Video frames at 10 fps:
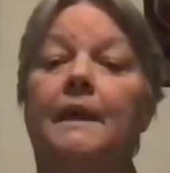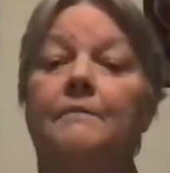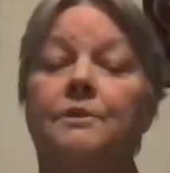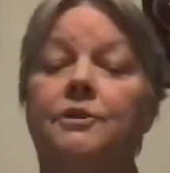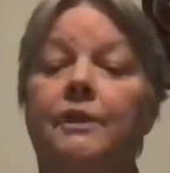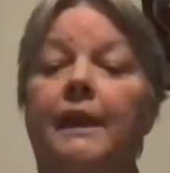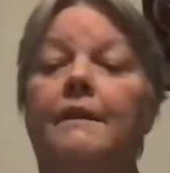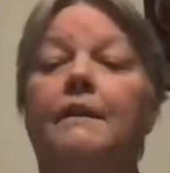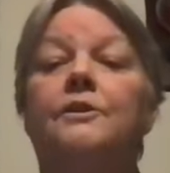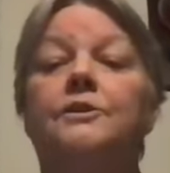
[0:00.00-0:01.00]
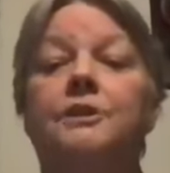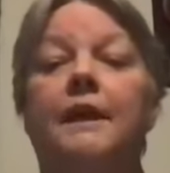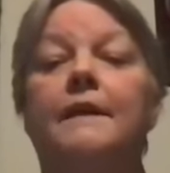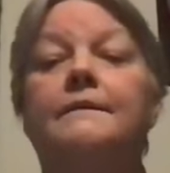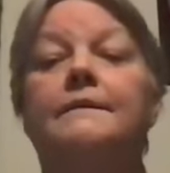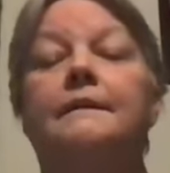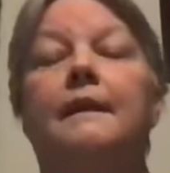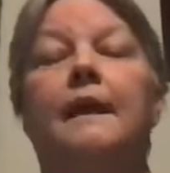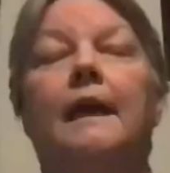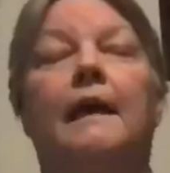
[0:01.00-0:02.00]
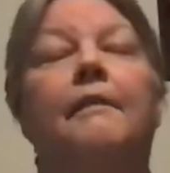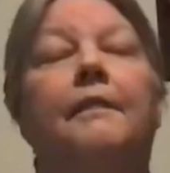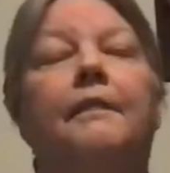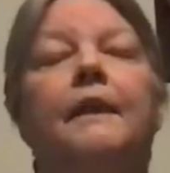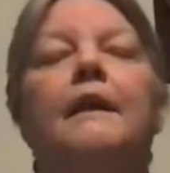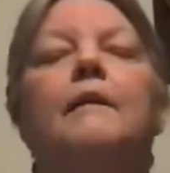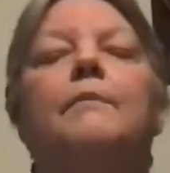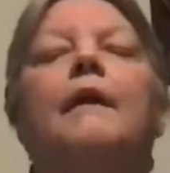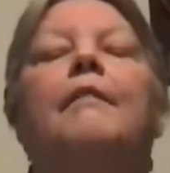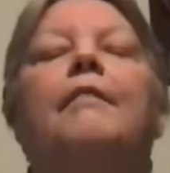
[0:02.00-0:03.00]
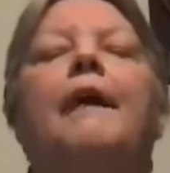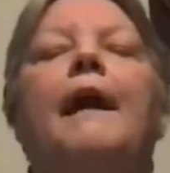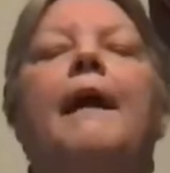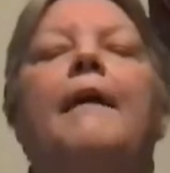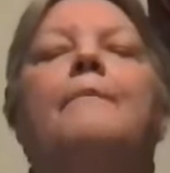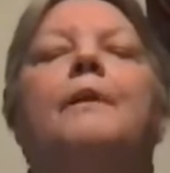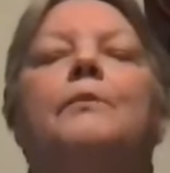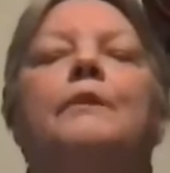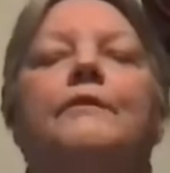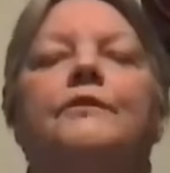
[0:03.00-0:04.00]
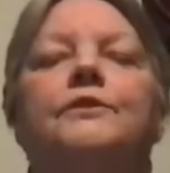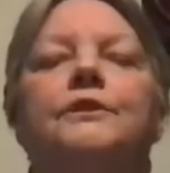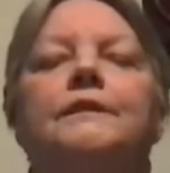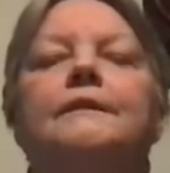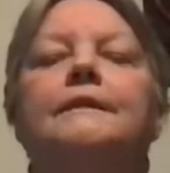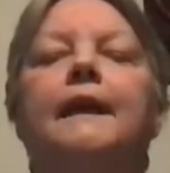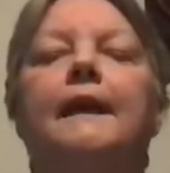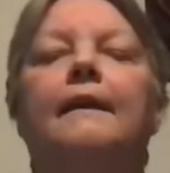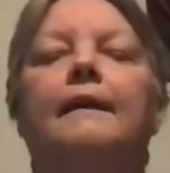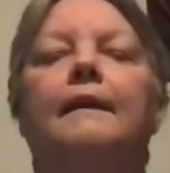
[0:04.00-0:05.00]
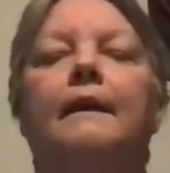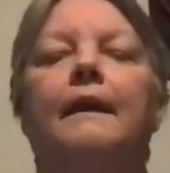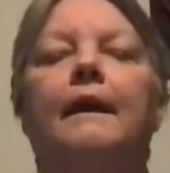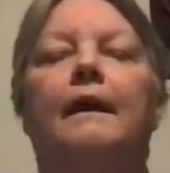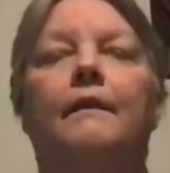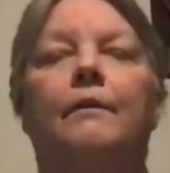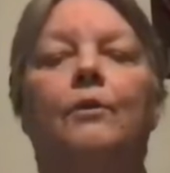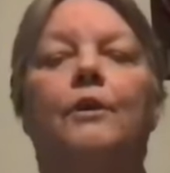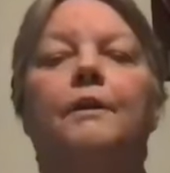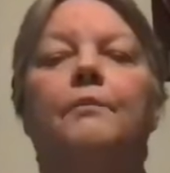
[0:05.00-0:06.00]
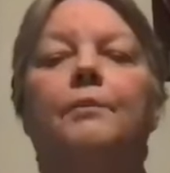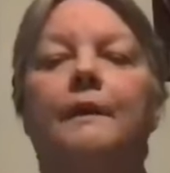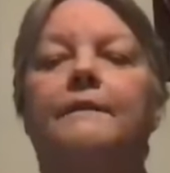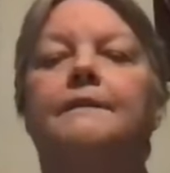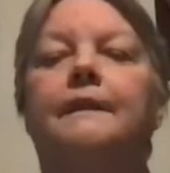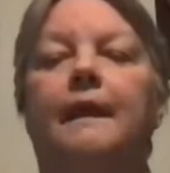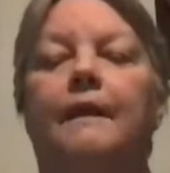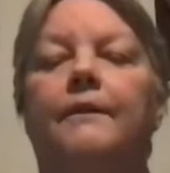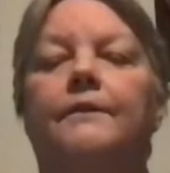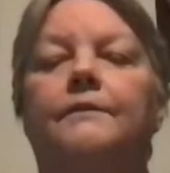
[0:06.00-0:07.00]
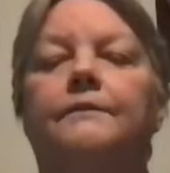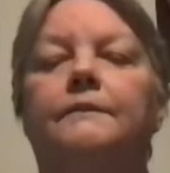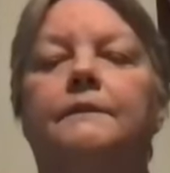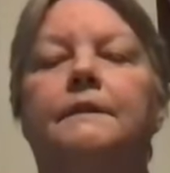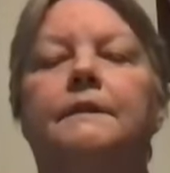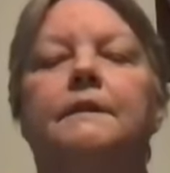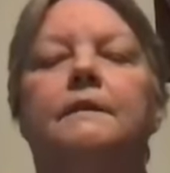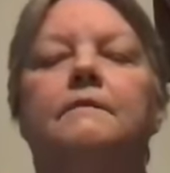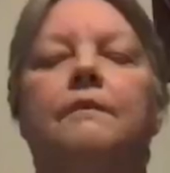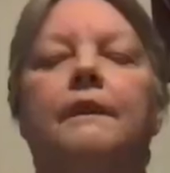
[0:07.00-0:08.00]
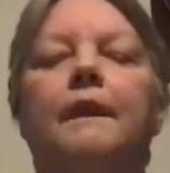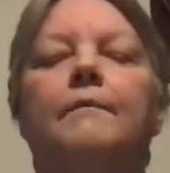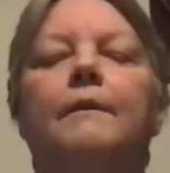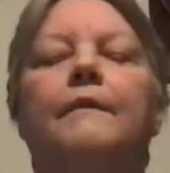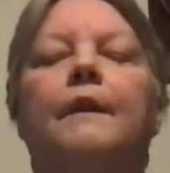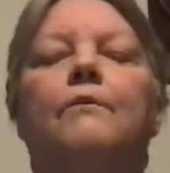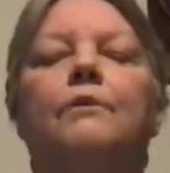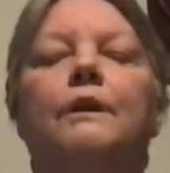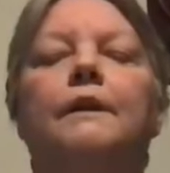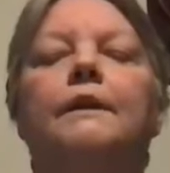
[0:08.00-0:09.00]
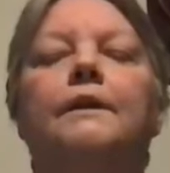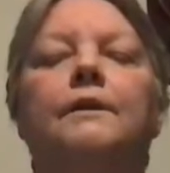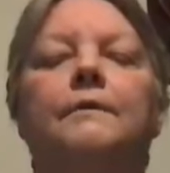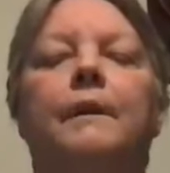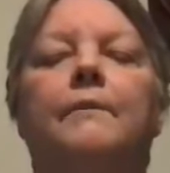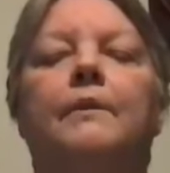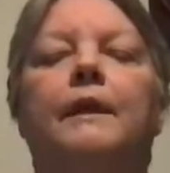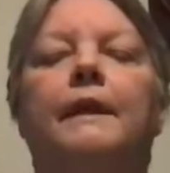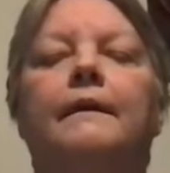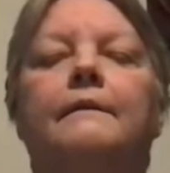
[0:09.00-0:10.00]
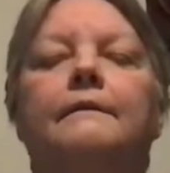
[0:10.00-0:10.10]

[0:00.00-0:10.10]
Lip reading: Put your hand on your chest and think about that memory for just a second, and then we're going to breathe together. So think about that really good memory.